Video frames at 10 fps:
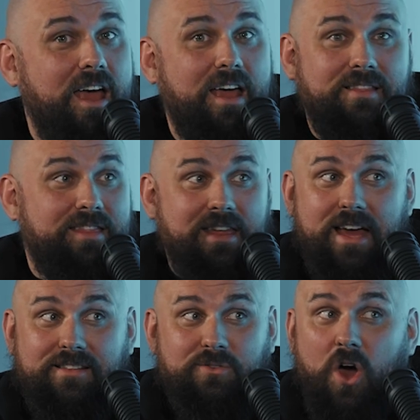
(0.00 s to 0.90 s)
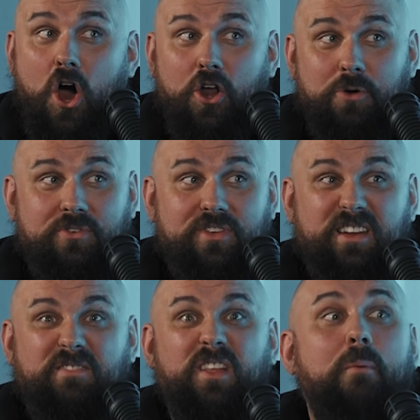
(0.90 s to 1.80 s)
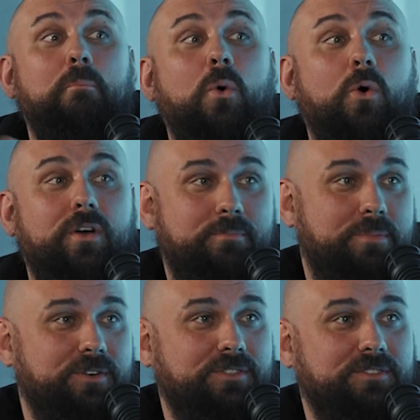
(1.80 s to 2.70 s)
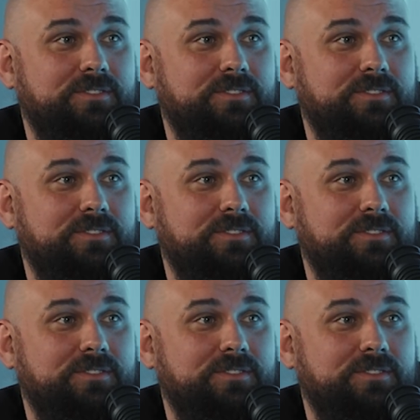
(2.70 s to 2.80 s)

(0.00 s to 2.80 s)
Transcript: that's 100%, if not more, in person.